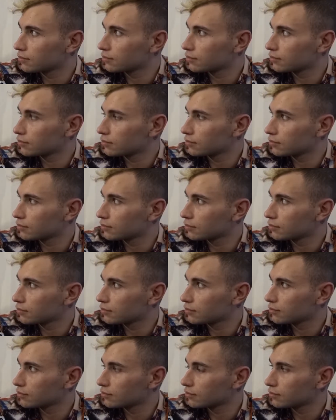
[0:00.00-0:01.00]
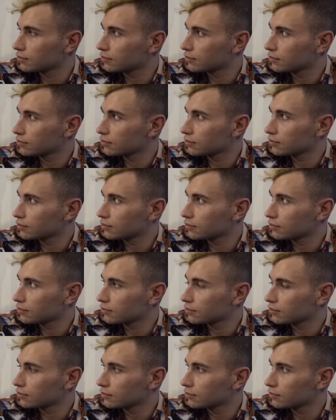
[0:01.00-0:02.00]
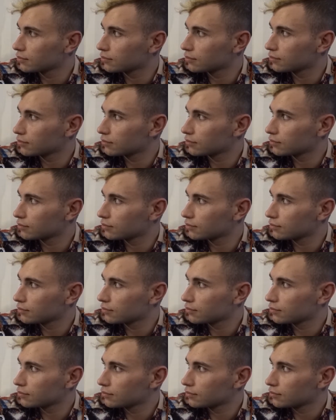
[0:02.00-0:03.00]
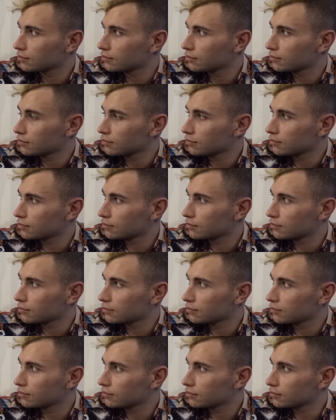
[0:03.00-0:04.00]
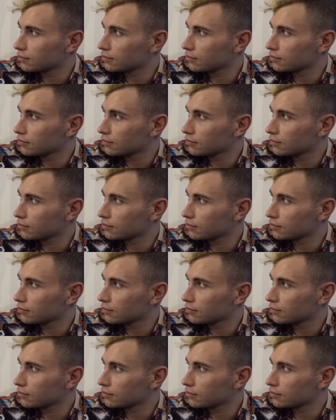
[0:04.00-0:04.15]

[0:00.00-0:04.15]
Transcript: (silent)